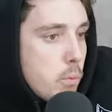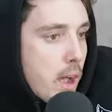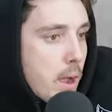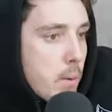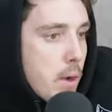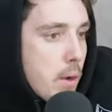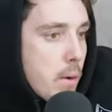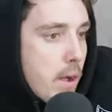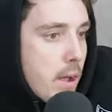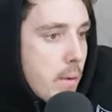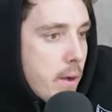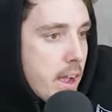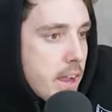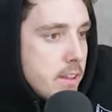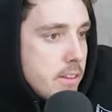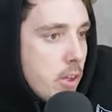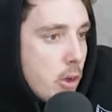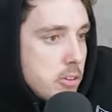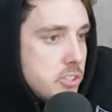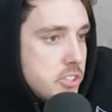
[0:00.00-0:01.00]
Wait.
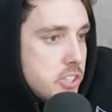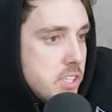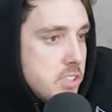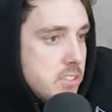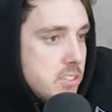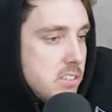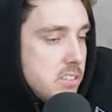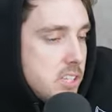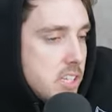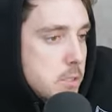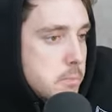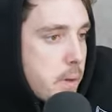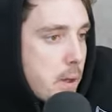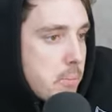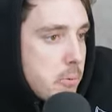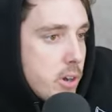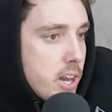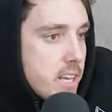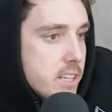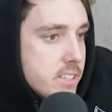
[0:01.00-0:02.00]
No, 66
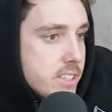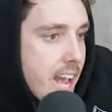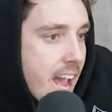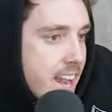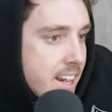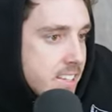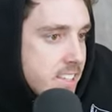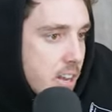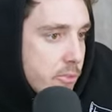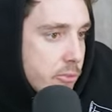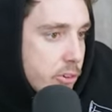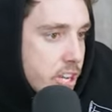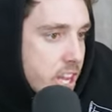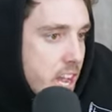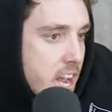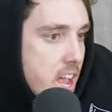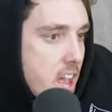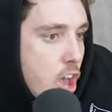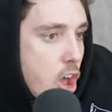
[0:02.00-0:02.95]
people get attacked every year.